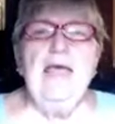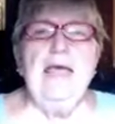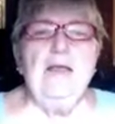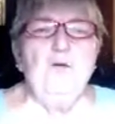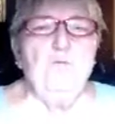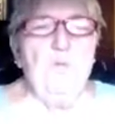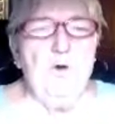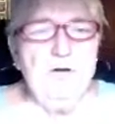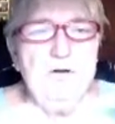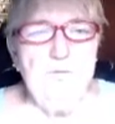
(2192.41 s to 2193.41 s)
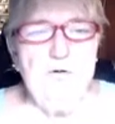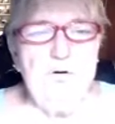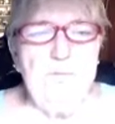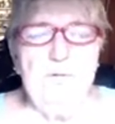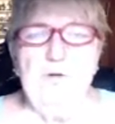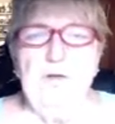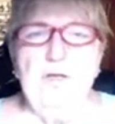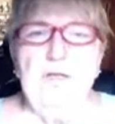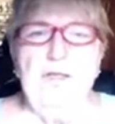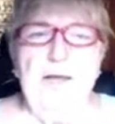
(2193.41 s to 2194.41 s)
and one group,
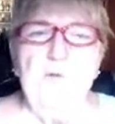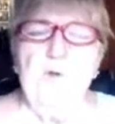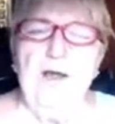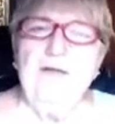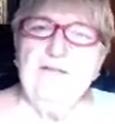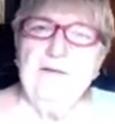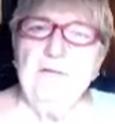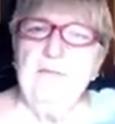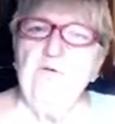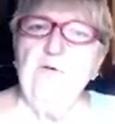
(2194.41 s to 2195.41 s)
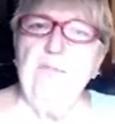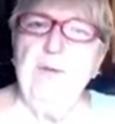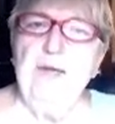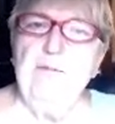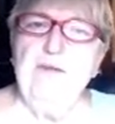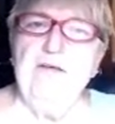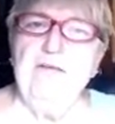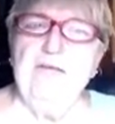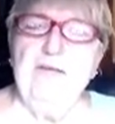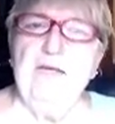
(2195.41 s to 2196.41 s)
they raised them from babies